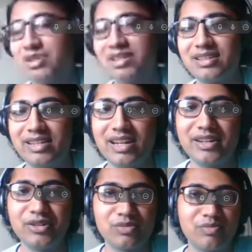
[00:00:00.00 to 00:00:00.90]
we can try
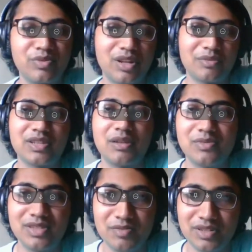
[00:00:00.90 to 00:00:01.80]
to put up some
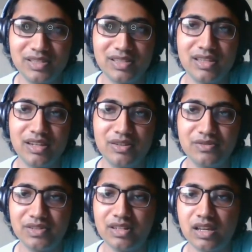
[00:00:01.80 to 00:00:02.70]
summaries at the end
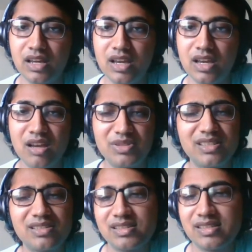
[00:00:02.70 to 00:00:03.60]
of it. But
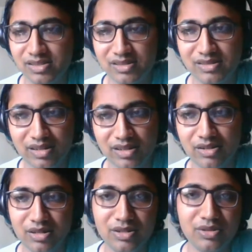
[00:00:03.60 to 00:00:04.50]
since the session's
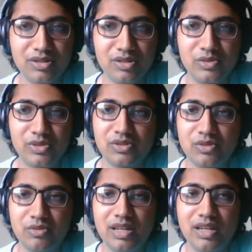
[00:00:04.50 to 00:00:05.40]
recorded, you can always
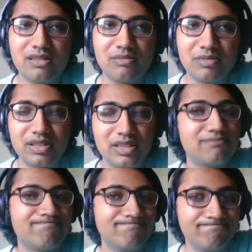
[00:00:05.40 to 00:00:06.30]
go back. But
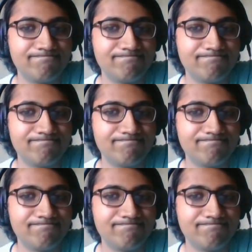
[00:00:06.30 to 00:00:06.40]
yeah.